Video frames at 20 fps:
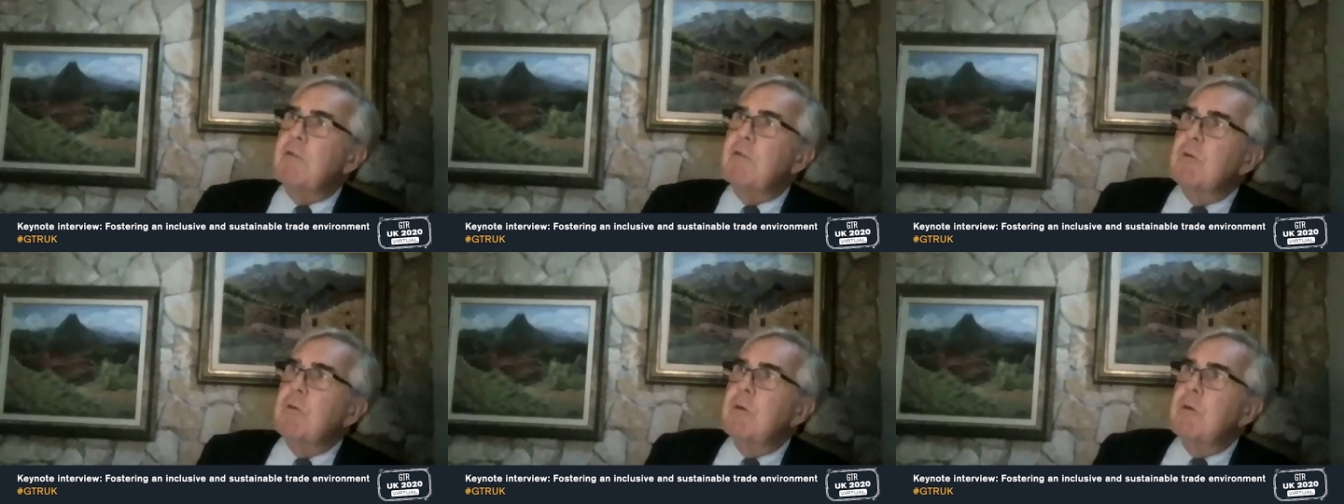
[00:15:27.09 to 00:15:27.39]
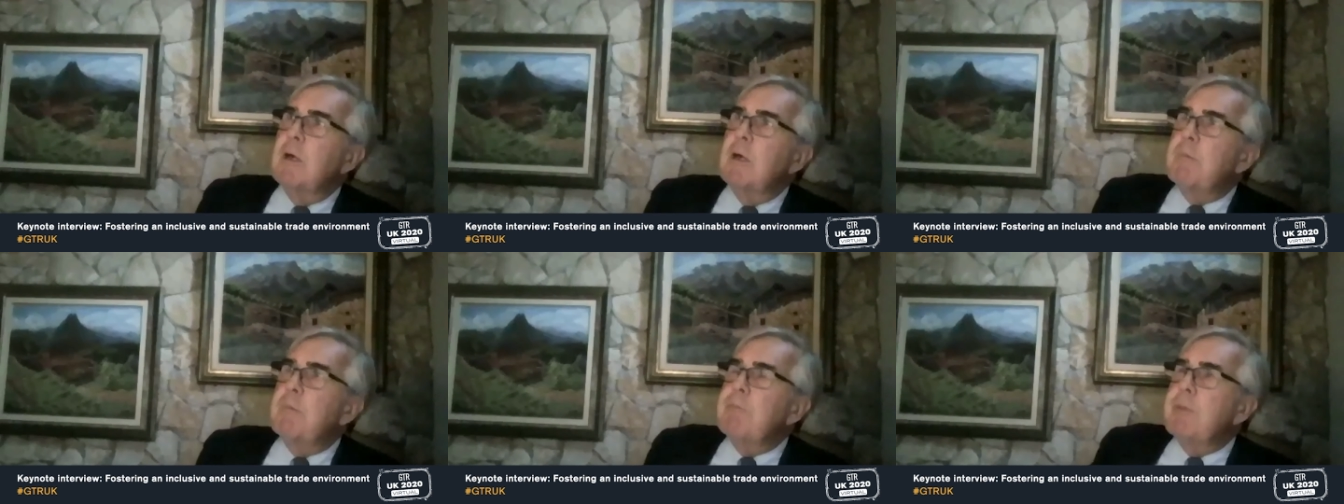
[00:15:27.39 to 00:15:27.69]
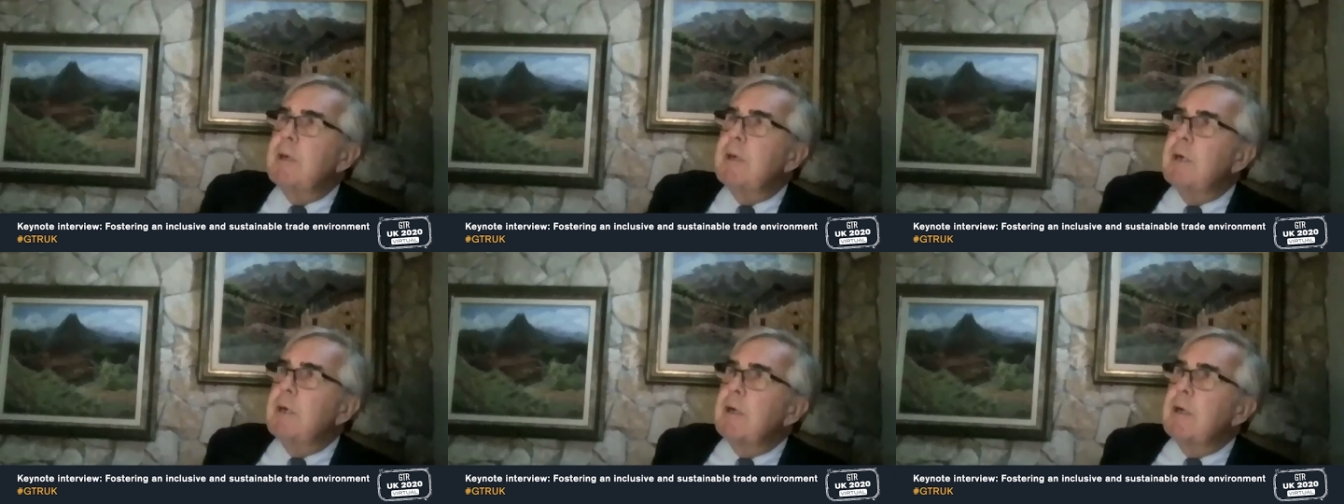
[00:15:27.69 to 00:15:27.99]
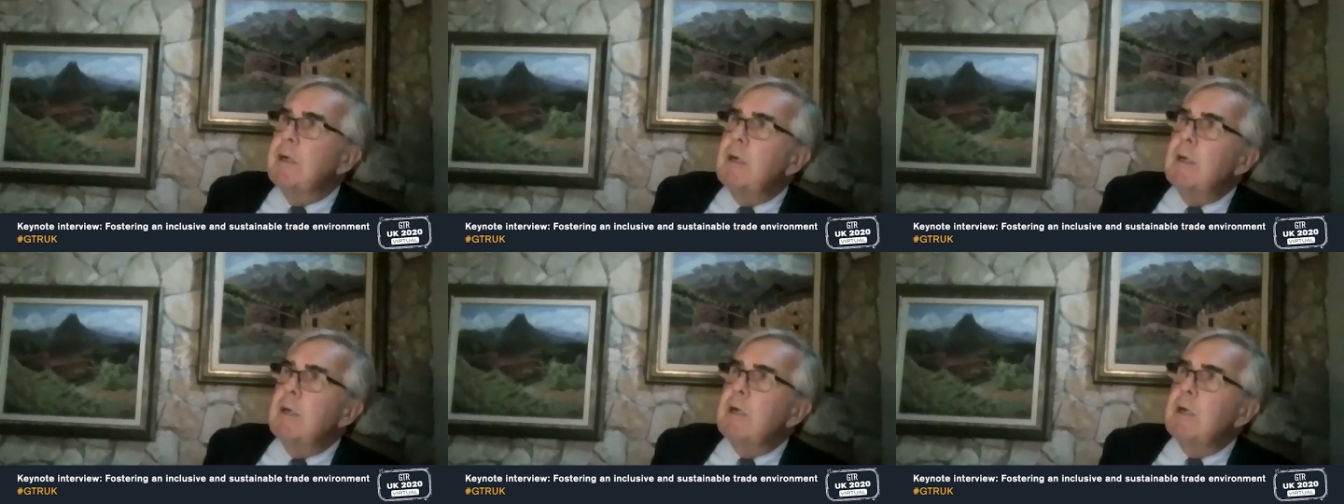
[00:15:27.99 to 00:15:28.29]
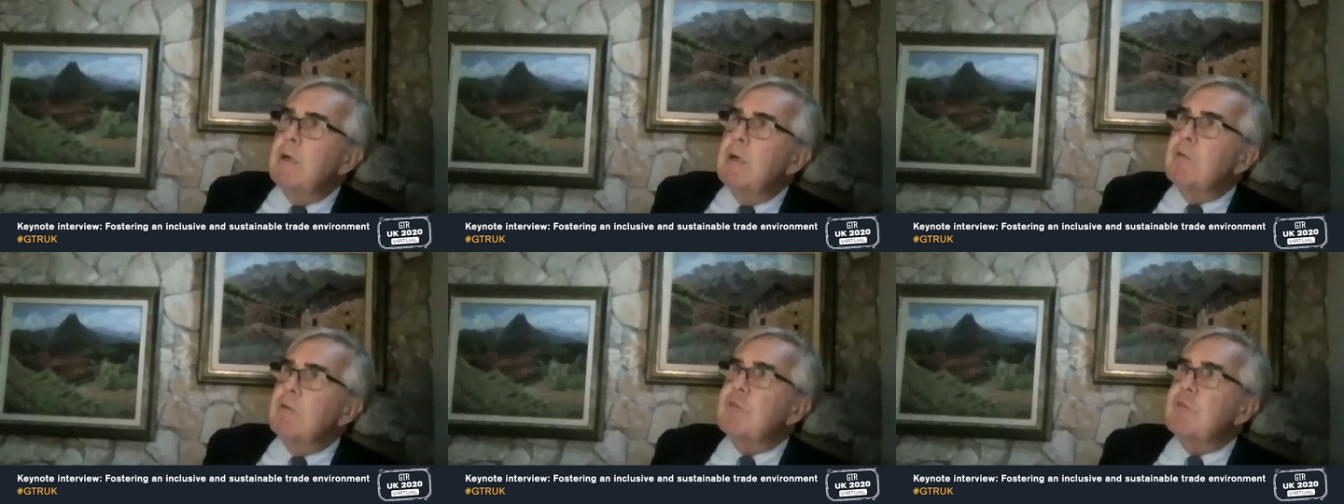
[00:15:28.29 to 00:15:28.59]
to
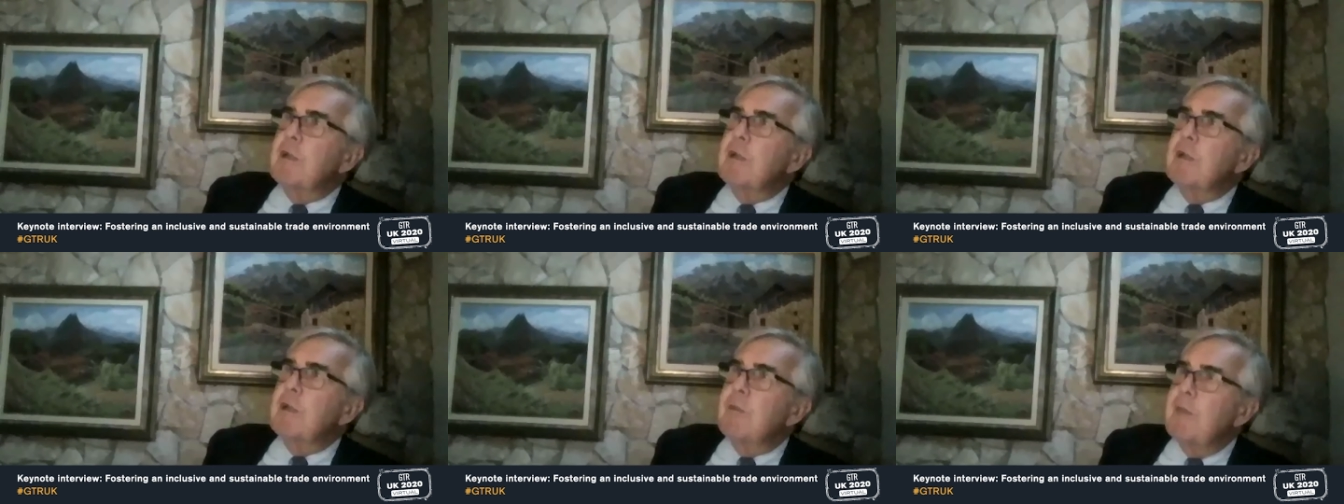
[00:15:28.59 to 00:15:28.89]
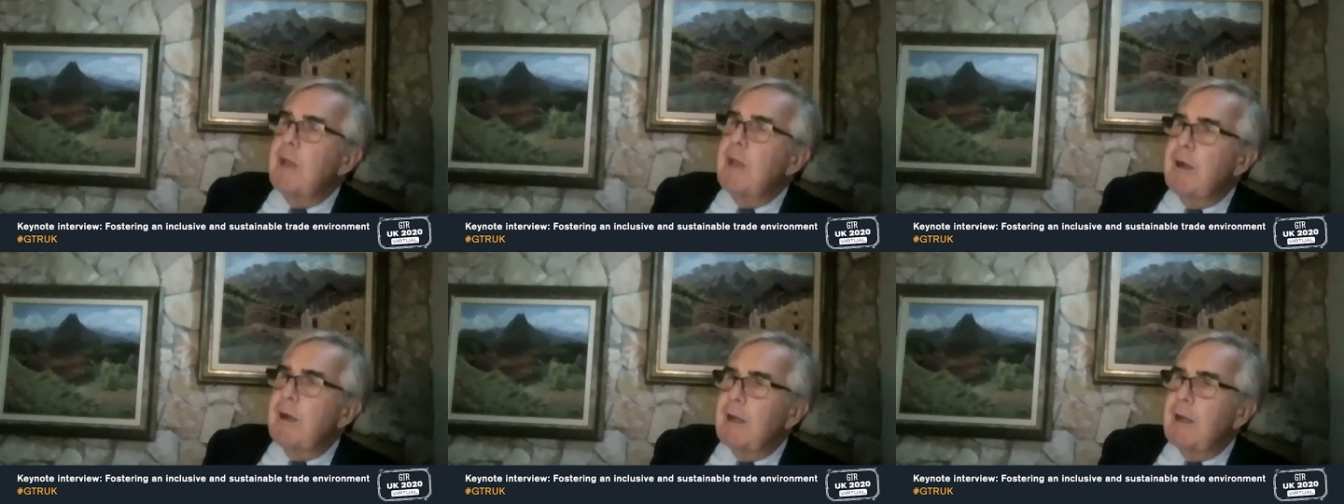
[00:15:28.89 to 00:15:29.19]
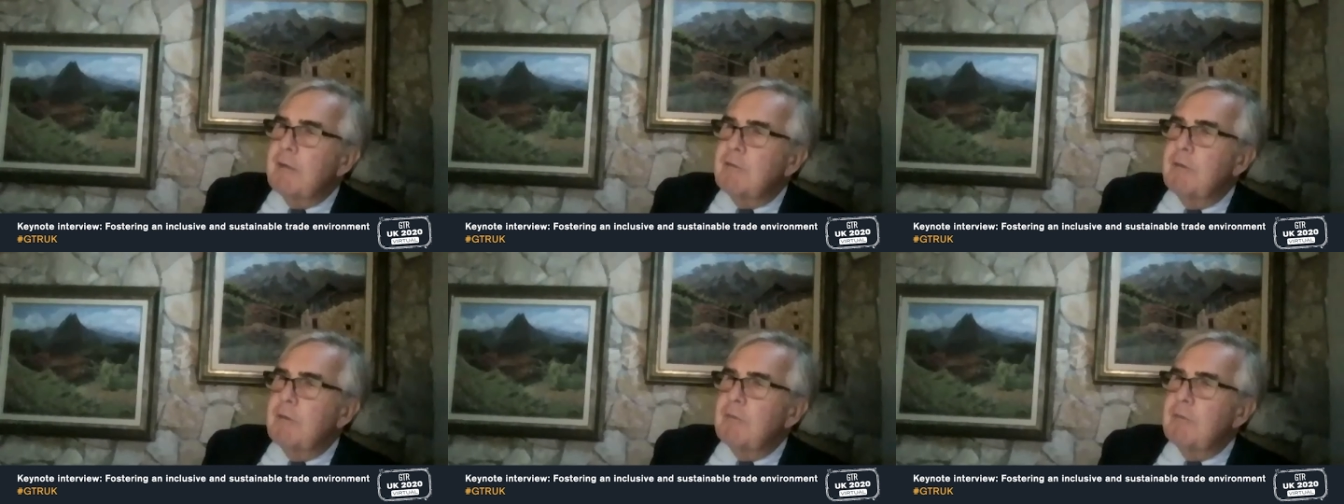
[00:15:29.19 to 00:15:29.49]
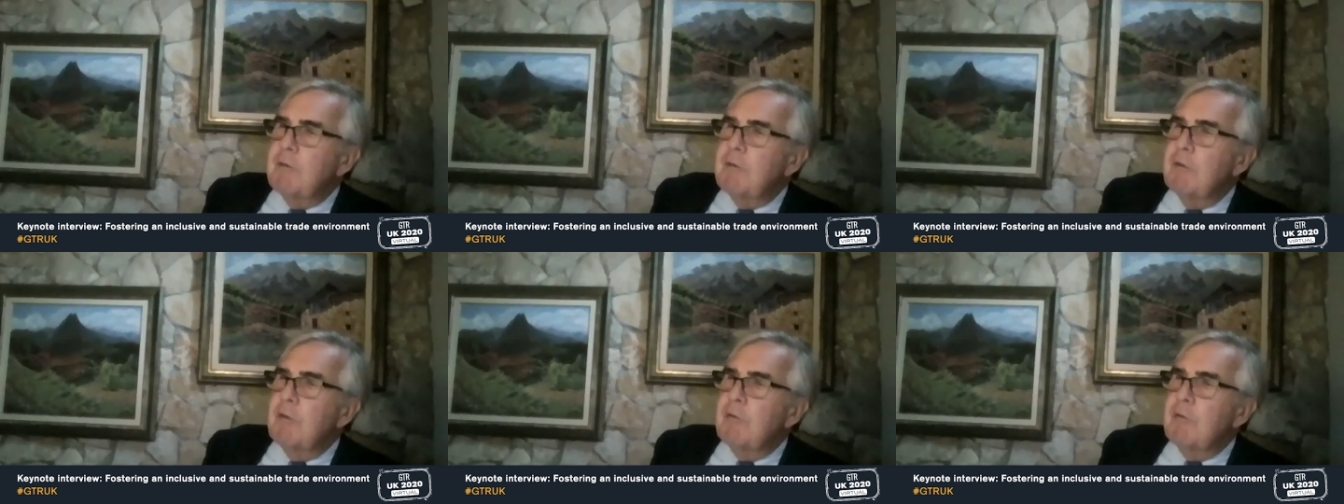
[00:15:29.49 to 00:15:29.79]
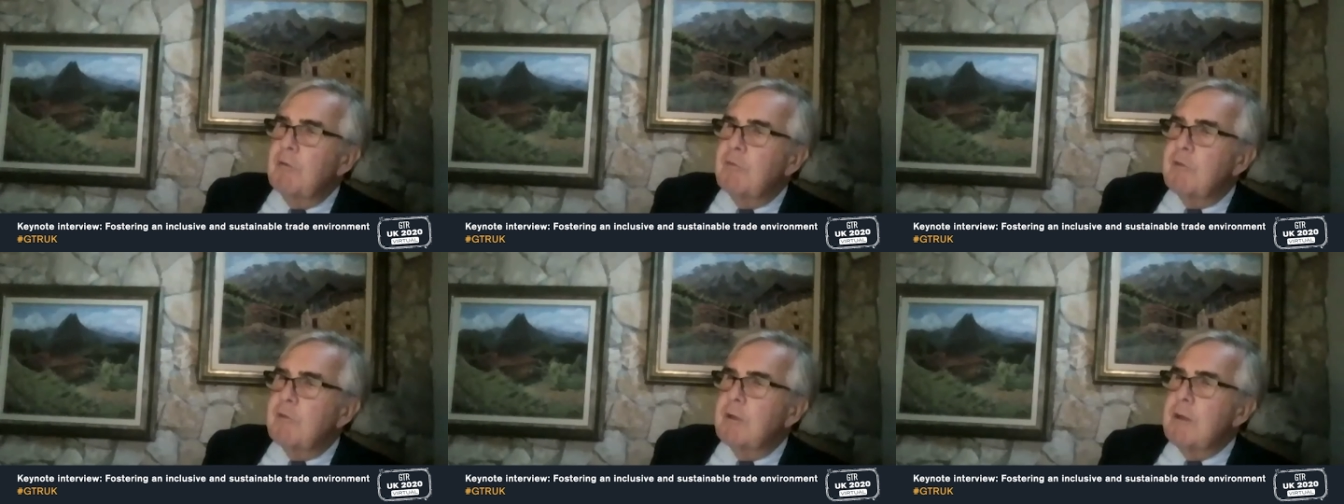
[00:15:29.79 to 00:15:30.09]
strengthen their activities?